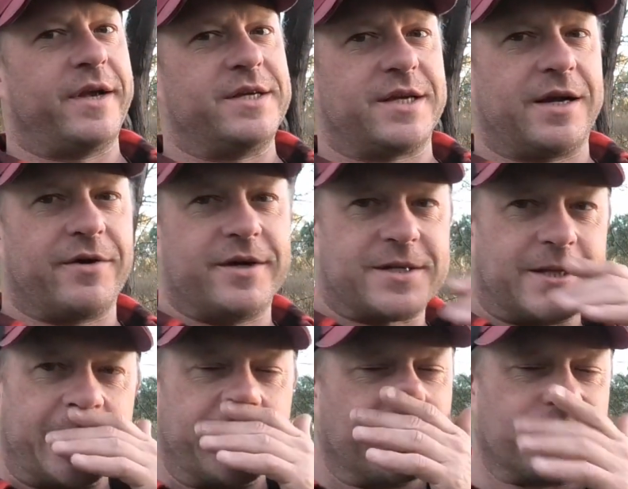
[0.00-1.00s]
these areas
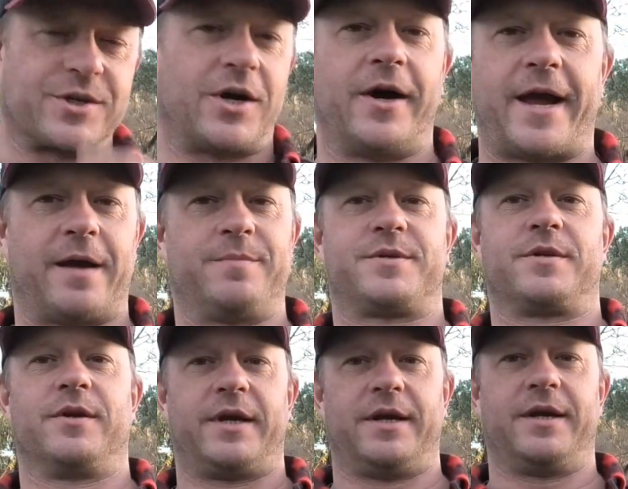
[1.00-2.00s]
in the hills, I
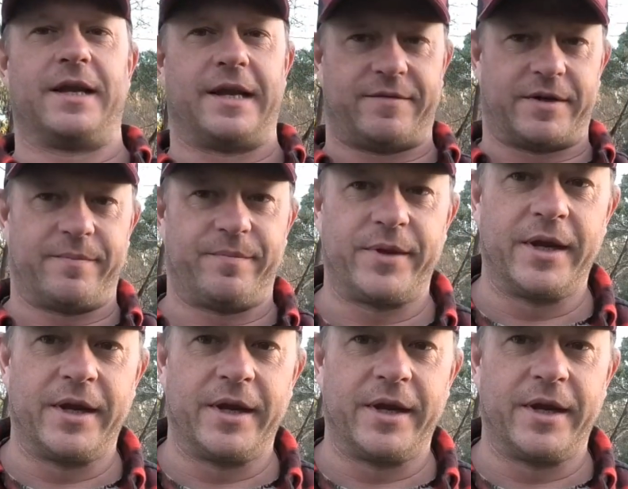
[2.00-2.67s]
absolutely love it.